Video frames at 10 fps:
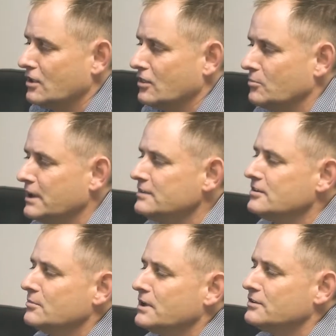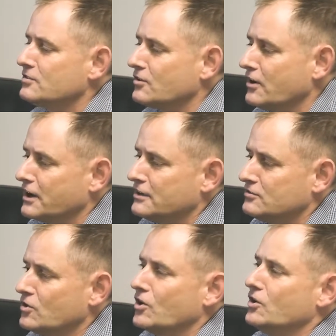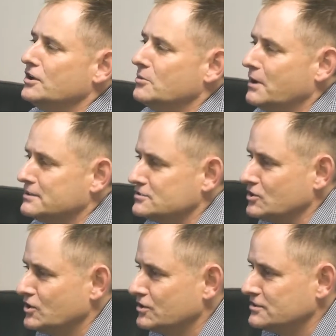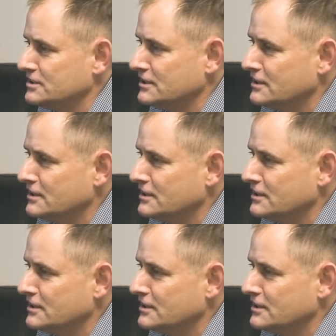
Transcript: The Maytime SRA is not only about security,